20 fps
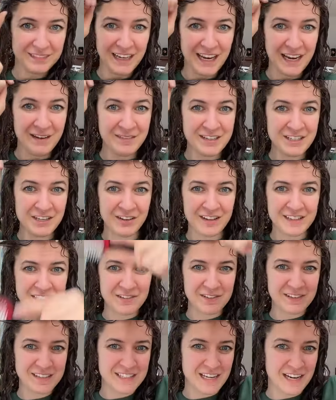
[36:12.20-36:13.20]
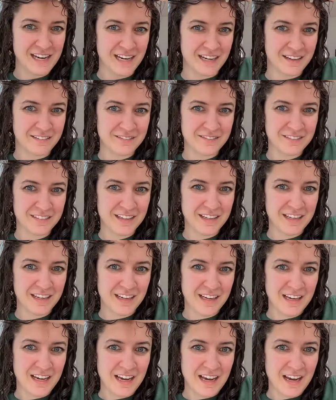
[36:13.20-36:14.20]
Amy Jill, that's so exciting.
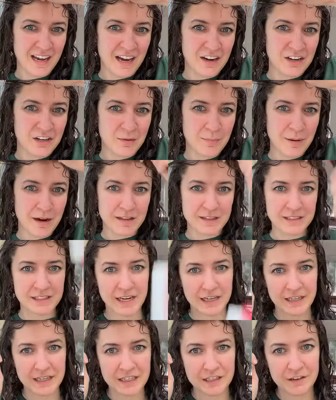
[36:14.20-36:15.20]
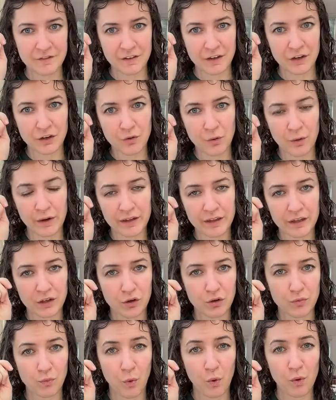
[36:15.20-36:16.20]
How do you compare this technique to finger coiling or
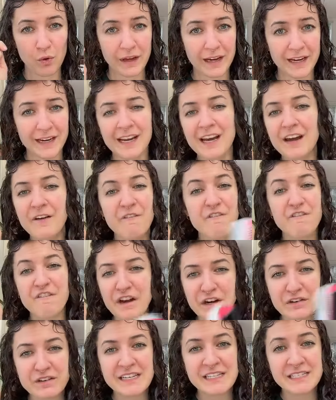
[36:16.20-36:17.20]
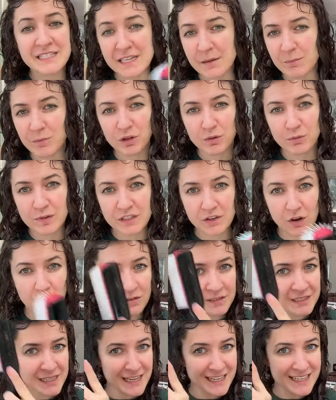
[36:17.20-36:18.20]
rolling? Very similar
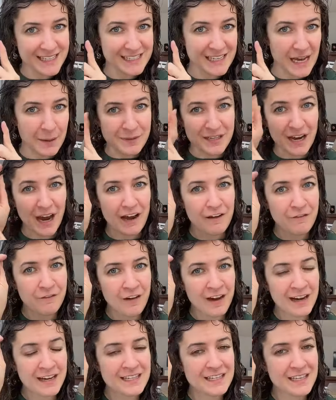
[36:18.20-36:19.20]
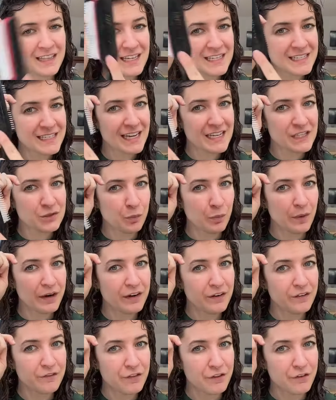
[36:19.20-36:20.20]
results, except I find this gets rid
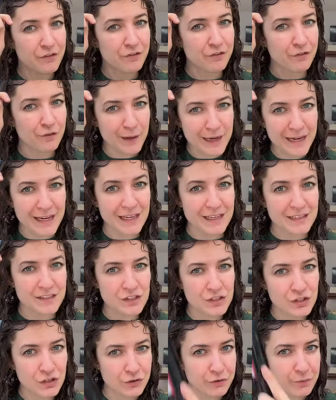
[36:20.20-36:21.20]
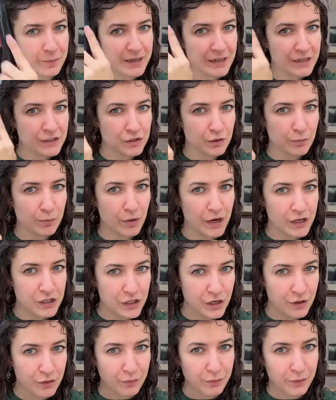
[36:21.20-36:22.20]
of the frizz too because you're
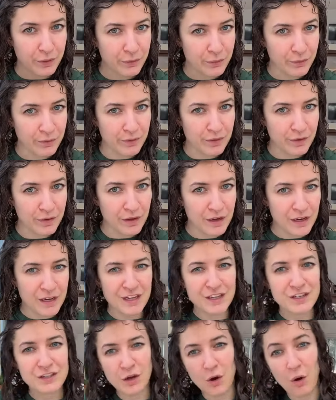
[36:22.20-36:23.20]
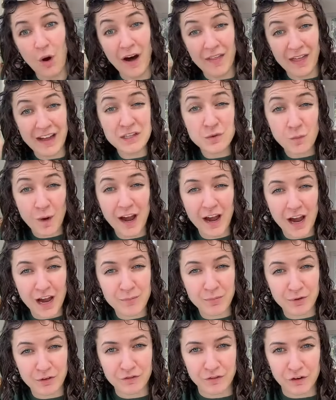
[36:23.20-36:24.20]
brushing through. So that's why I
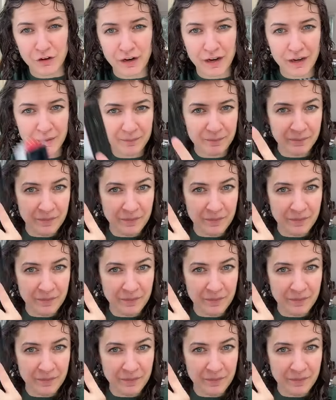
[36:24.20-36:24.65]
prefer it.